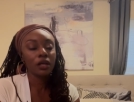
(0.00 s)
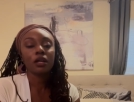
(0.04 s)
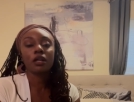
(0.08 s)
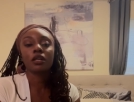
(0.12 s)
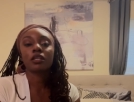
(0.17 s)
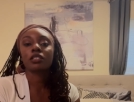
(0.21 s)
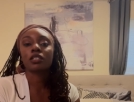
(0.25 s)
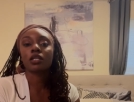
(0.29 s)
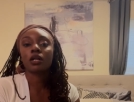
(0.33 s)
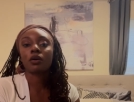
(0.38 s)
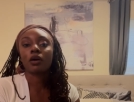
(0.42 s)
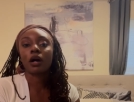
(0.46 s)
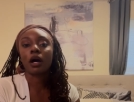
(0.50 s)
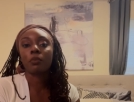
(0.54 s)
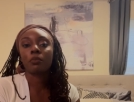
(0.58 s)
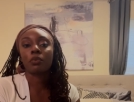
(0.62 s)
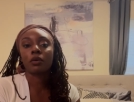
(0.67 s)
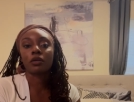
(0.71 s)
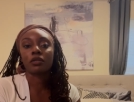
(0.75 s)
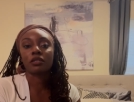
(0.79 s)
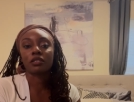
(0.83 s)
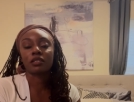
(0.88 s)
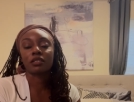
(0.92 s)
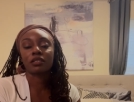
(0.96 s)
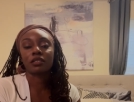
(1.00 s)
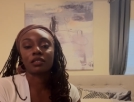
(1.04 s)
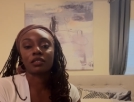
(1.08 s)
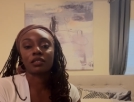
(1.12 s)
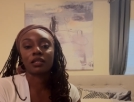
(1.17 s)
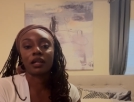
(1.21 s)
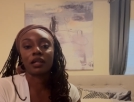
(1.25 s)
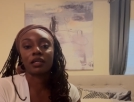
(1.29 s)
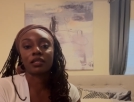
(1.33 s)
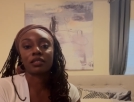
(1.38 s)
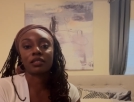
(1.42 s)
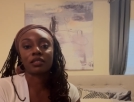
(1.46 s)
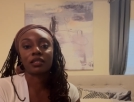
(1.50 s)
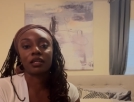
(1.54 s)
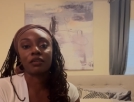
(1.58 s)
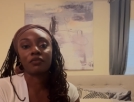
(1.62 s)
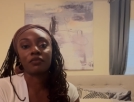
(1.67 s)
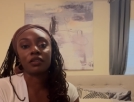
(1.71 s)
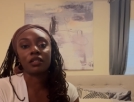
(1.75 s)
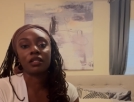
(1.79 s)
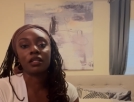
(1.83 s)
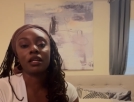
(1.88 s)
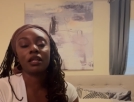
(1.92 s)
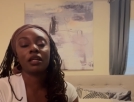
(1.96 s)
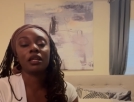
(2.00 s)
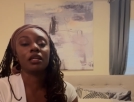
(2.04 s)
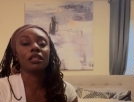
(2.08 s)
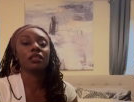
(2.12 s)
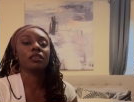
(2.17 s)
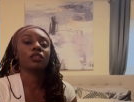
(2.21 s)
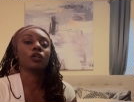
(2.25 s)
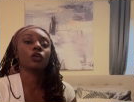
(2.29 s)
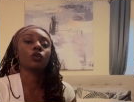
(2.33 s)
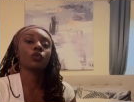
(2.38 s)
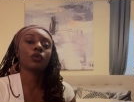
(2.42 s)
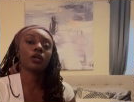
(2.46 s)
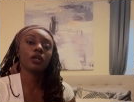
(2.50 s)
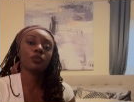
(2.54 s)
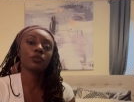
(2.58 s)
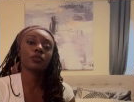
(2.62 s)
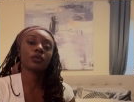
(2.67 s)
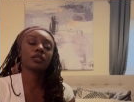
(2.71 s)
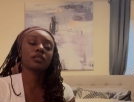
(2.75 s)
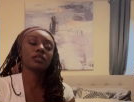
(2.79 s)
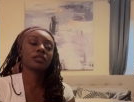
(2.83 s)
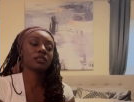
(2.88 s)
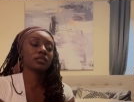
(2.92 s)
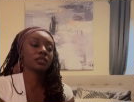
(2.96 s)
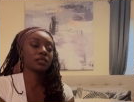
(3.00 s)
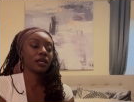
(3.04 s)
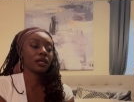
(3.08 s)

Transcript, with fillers: So I purchased a size seven in the green ones.